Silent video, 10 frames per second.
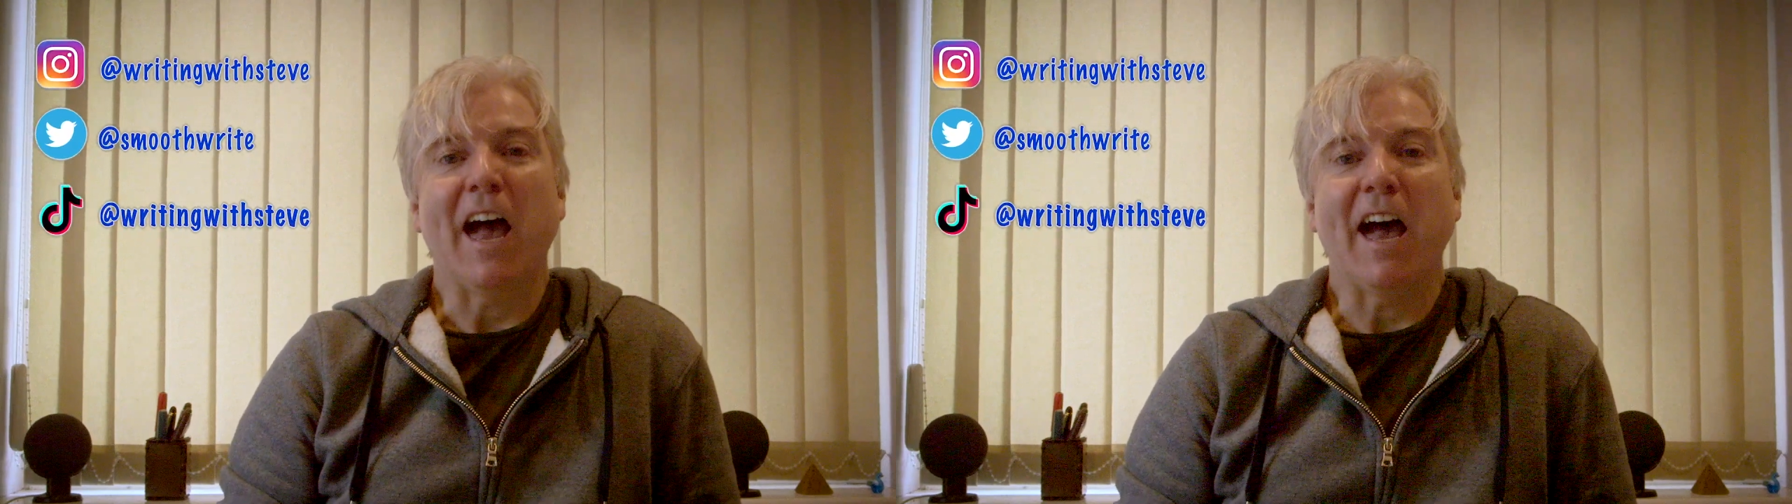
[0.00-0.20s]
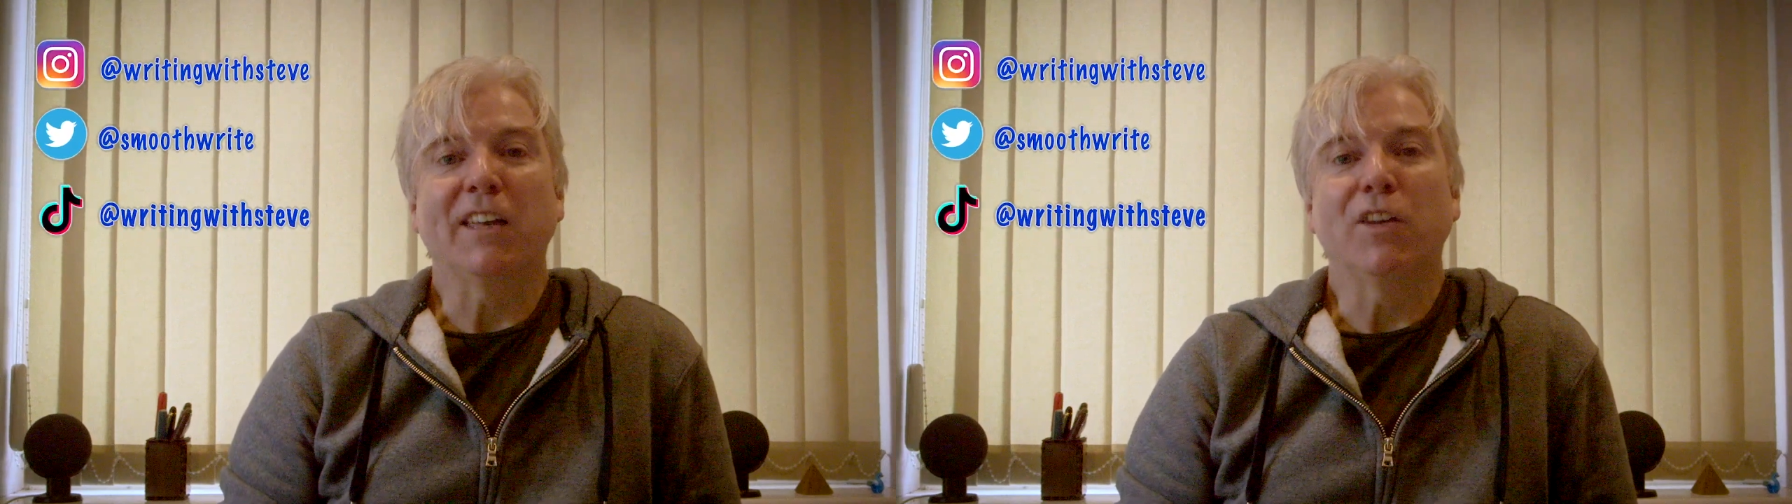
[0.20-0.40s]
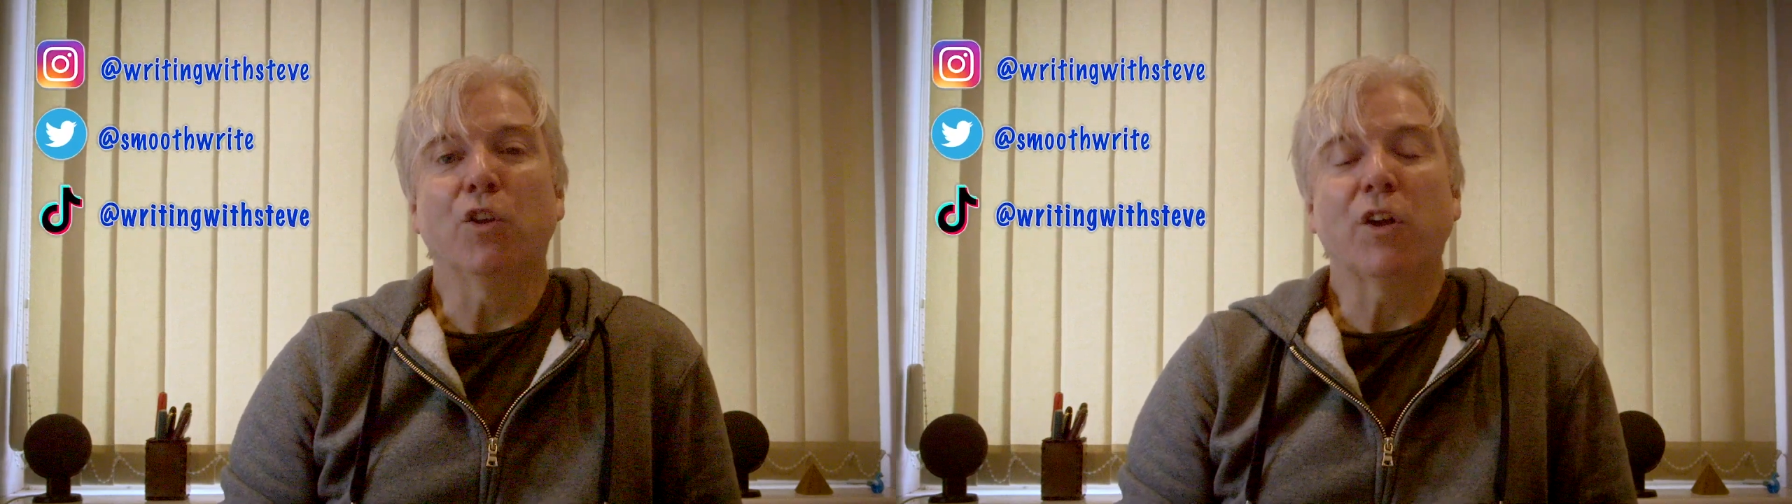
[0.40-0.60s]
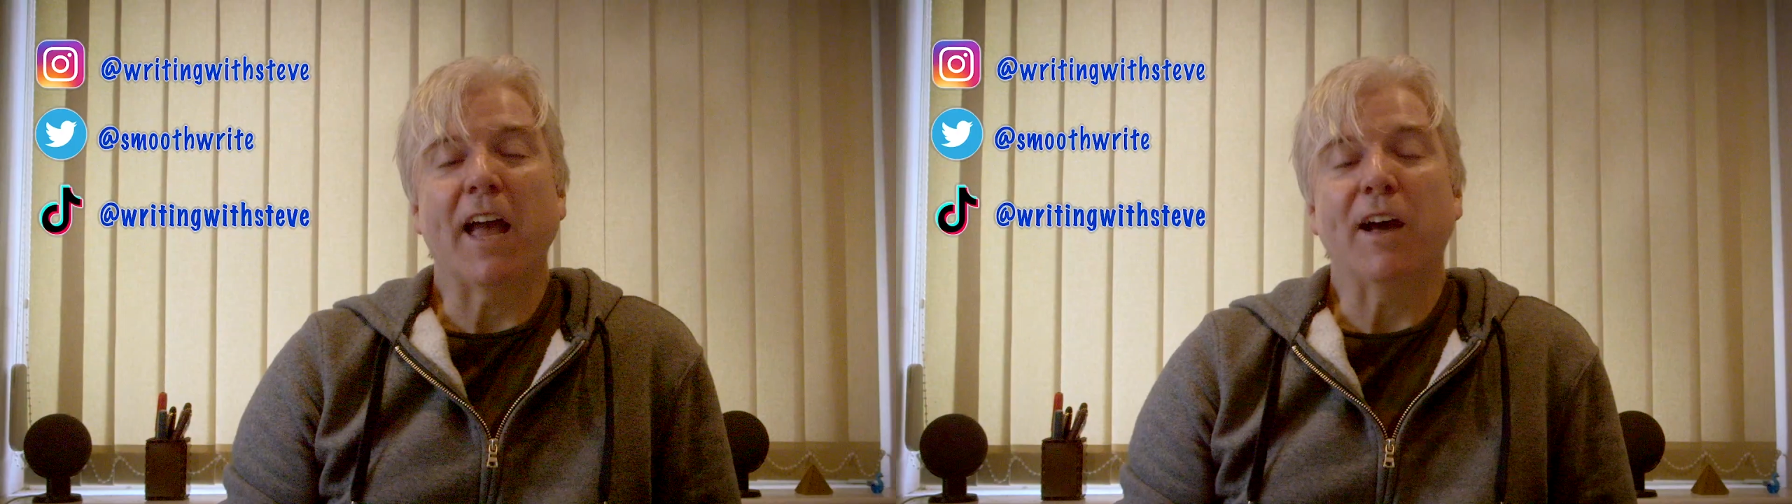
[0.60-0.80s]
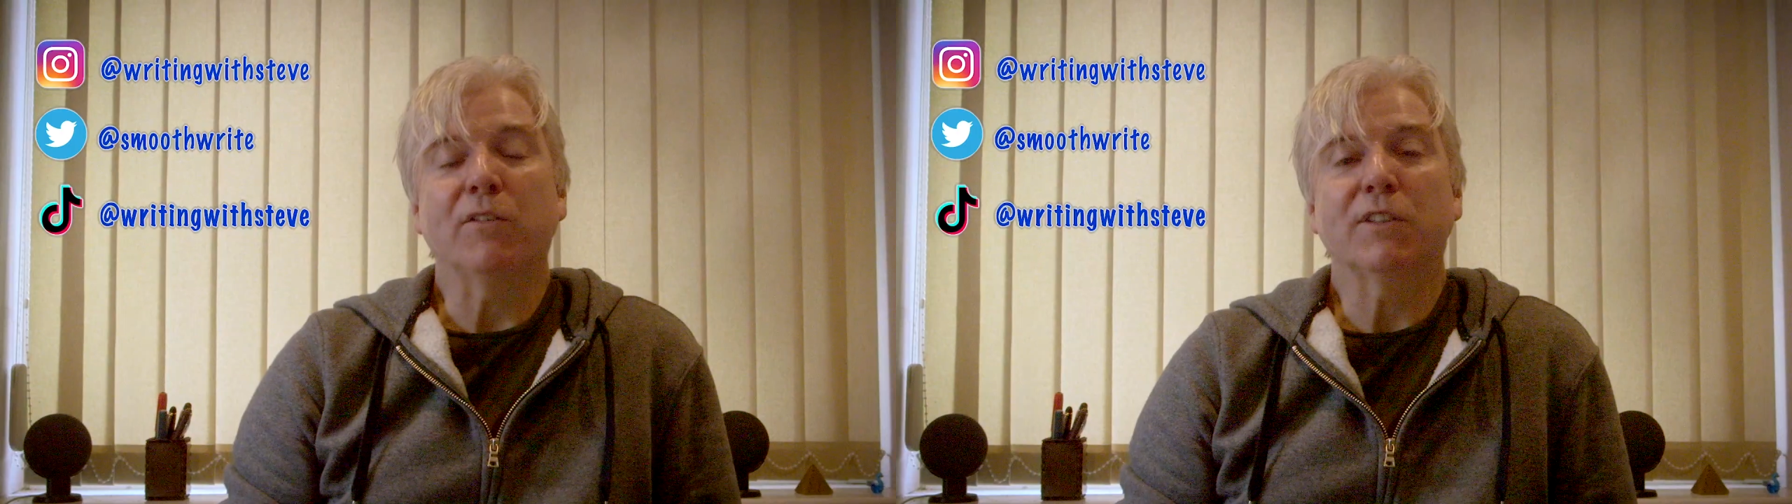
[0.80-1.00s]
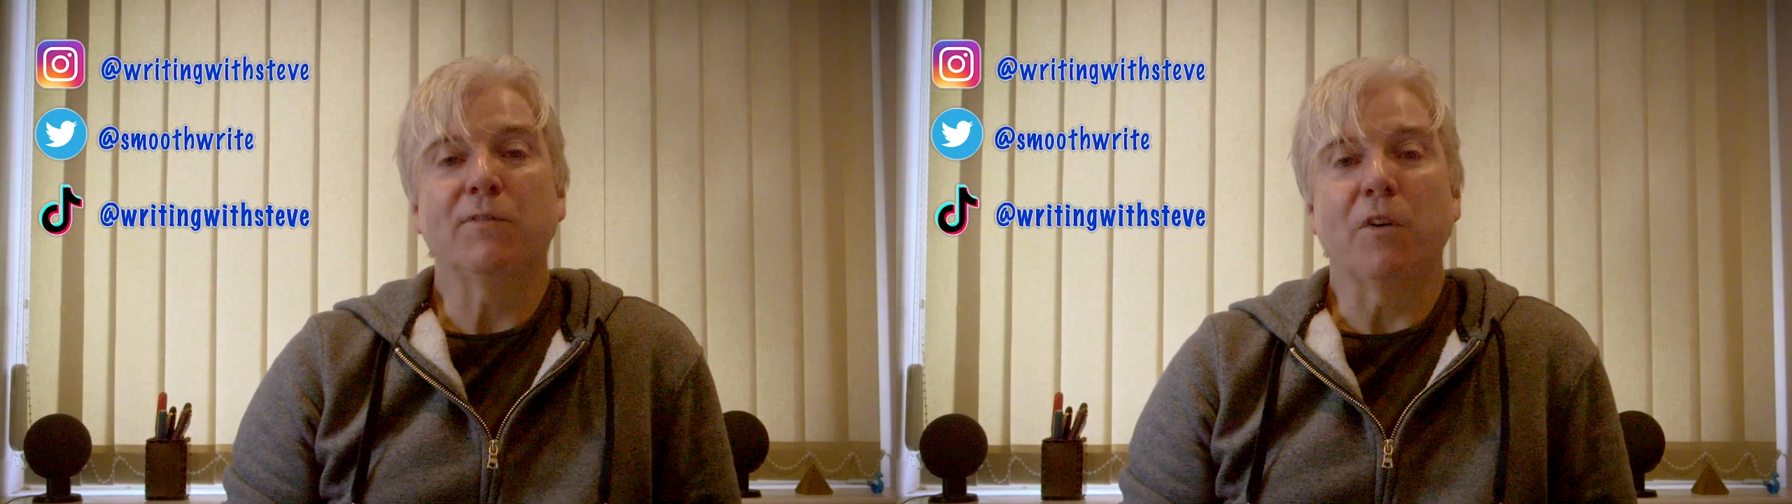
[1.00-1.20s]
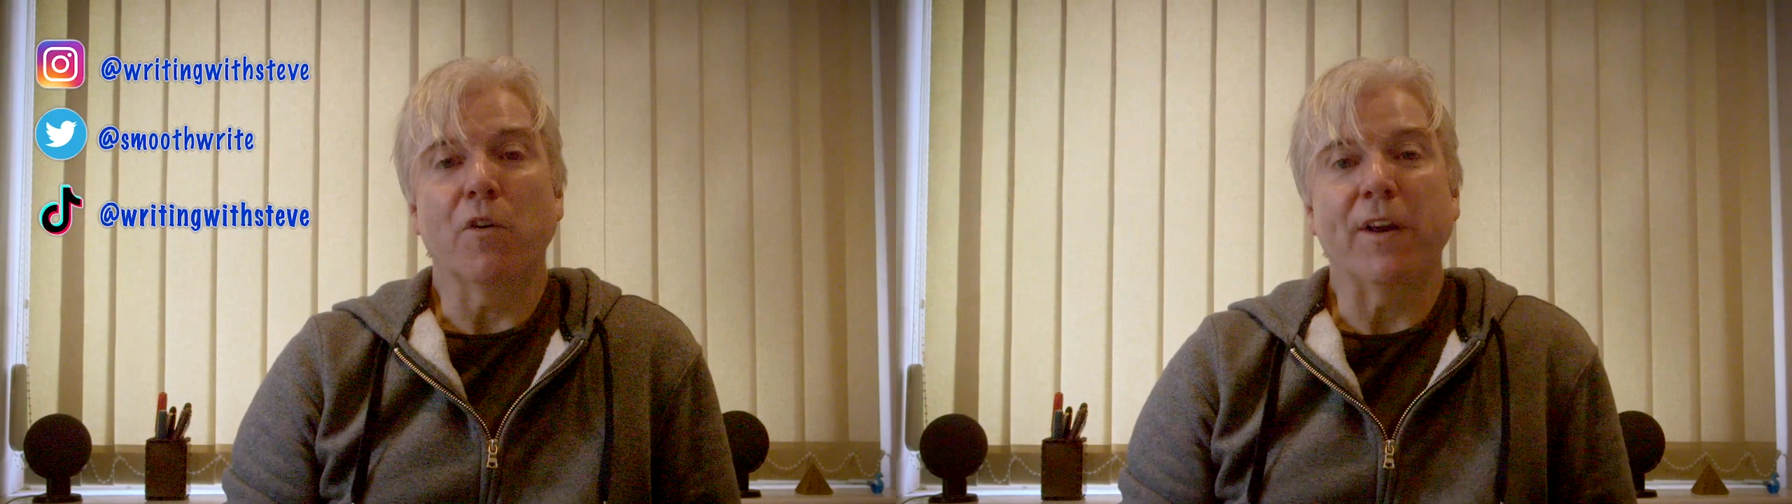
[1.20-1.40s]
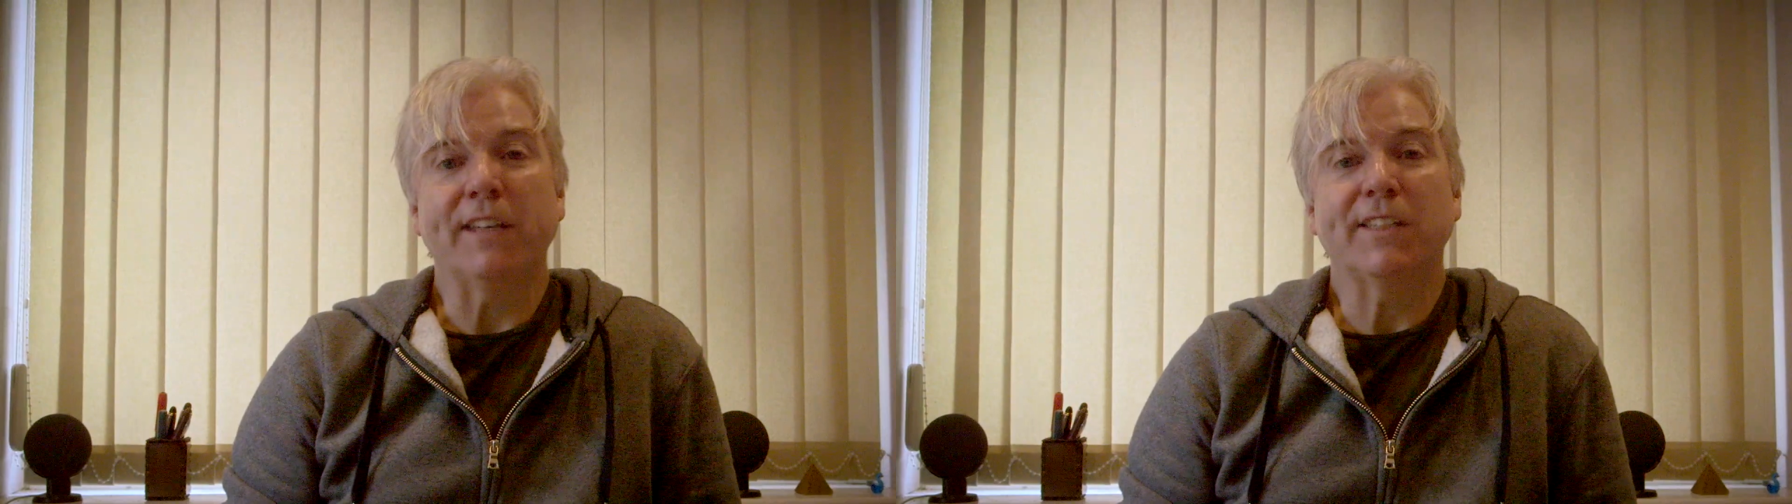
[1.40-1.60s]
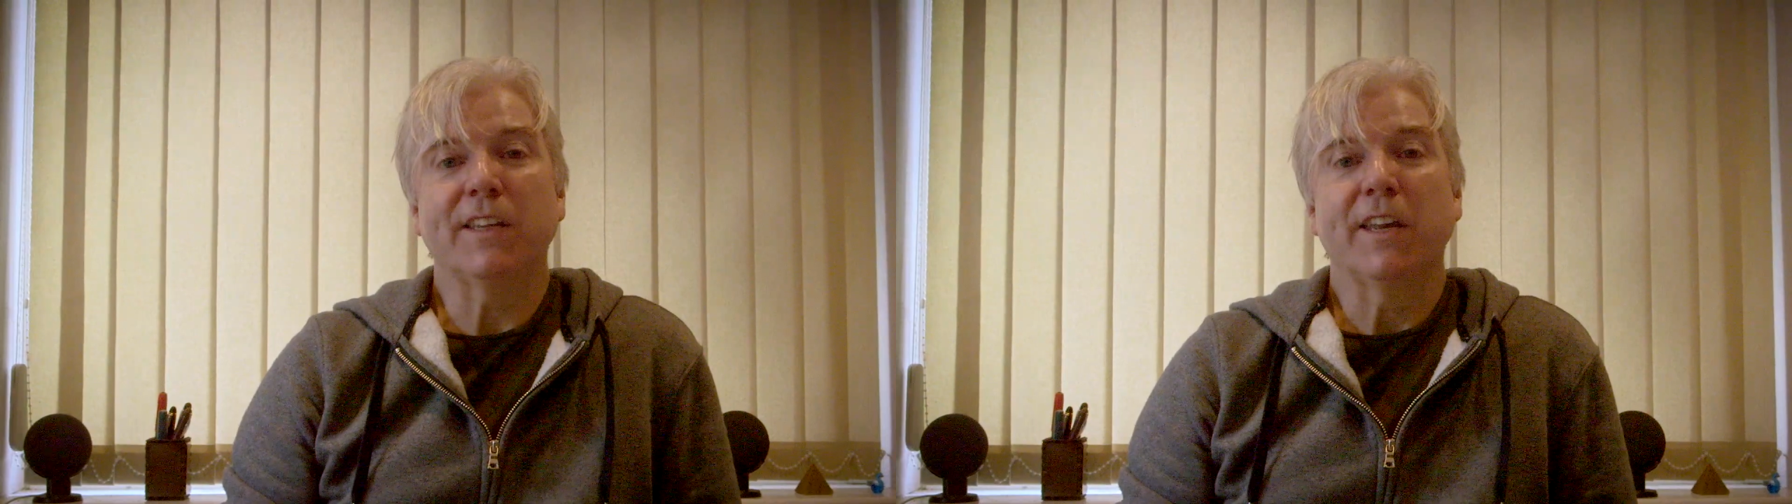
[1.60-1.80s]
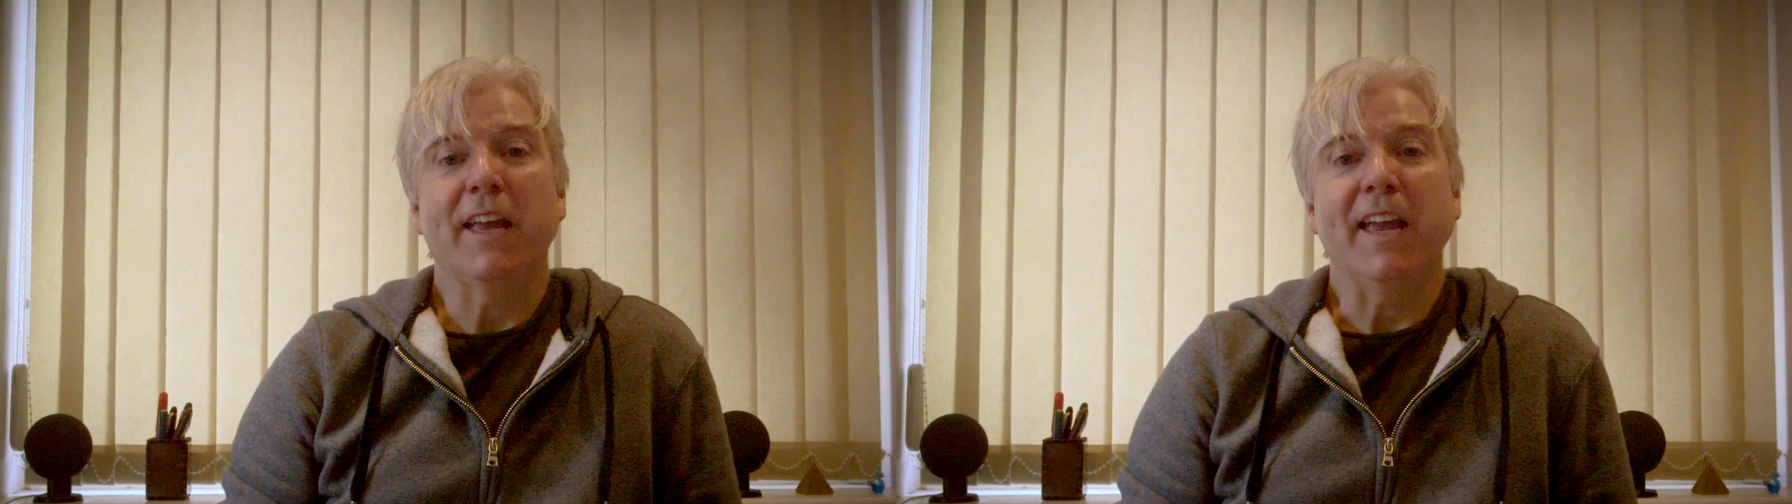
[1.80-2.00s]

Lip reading: and look out for it